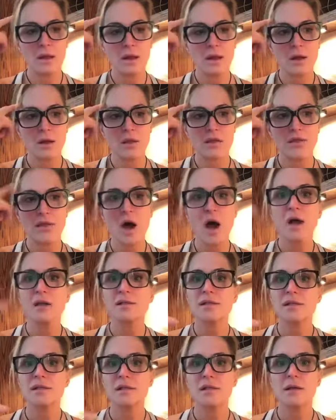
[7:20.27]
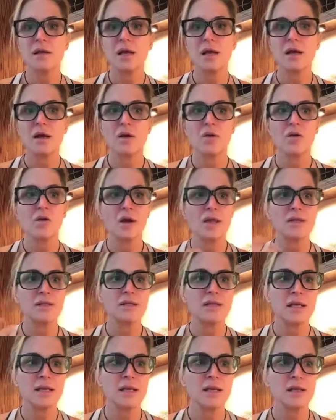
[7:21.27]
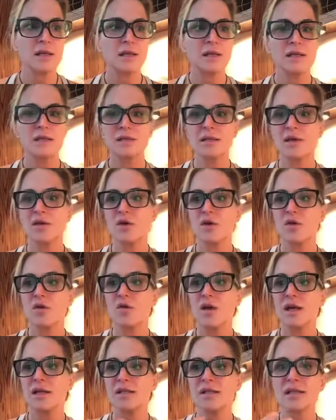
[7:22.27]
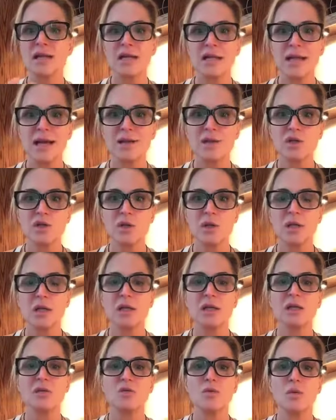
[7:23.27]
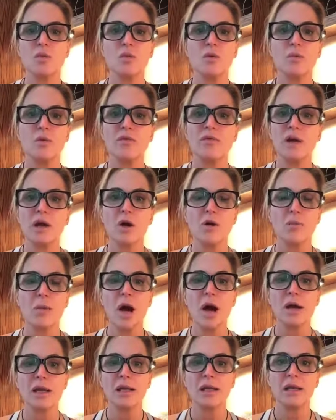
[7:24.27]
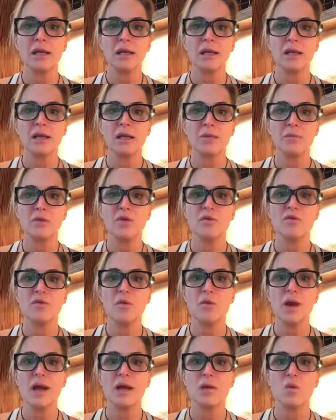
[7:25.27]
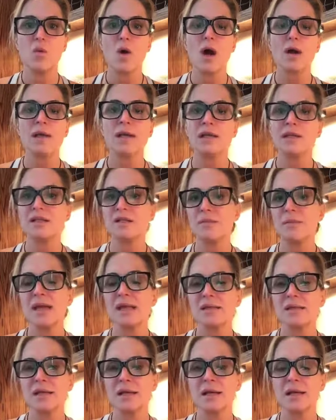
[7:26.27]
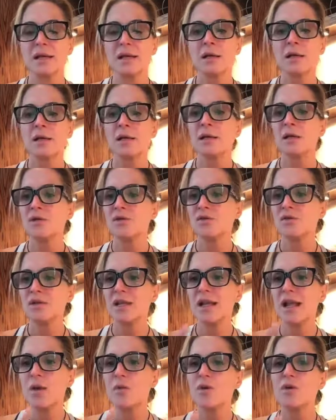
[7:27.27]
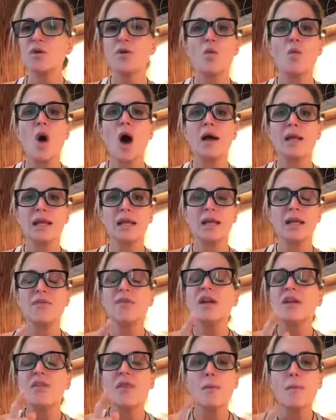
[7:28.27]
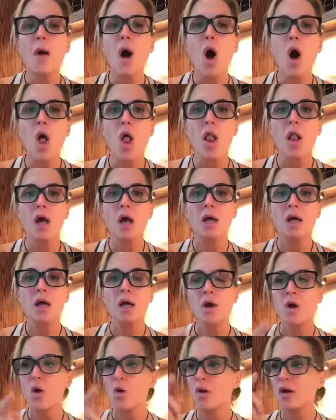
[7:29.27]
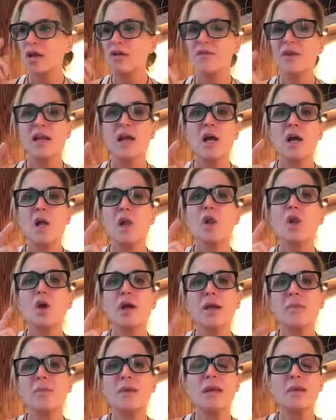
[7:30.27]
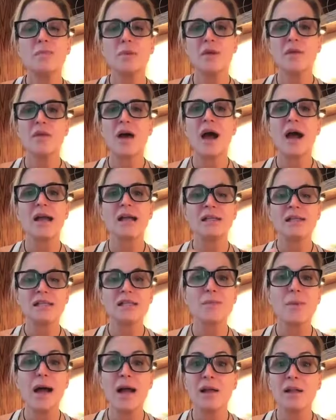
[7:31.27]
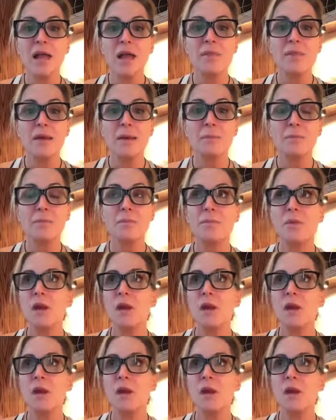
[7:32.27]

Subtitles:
thoughts and our greatest healings and our greatest connection is when we're moving our body in a beautiful way, and walking is amazing. So today when you're walking, even at the mall, or even look at people in the eye and smile at them,